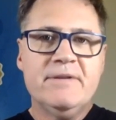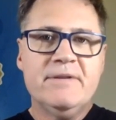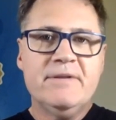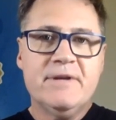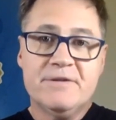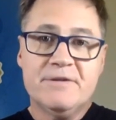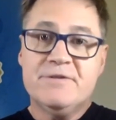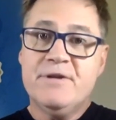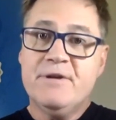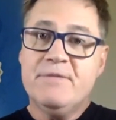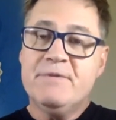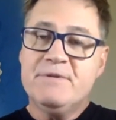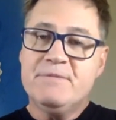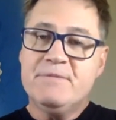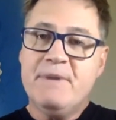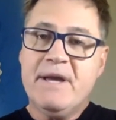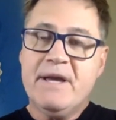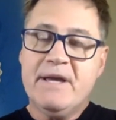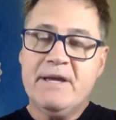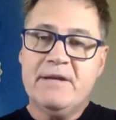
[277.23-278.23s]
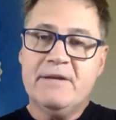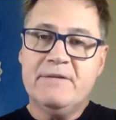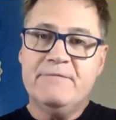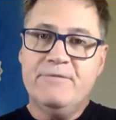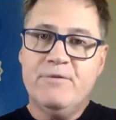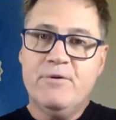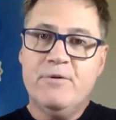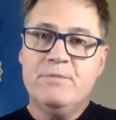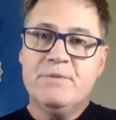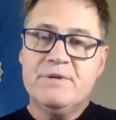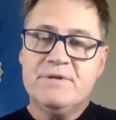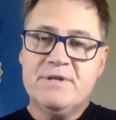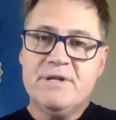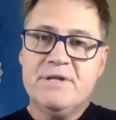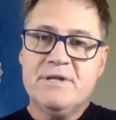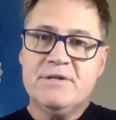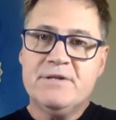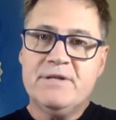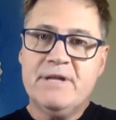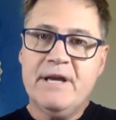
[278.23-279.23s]
the consumer is making an informed
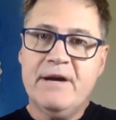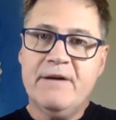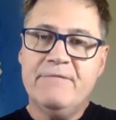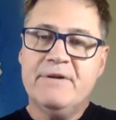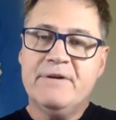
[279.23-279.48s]
decision now.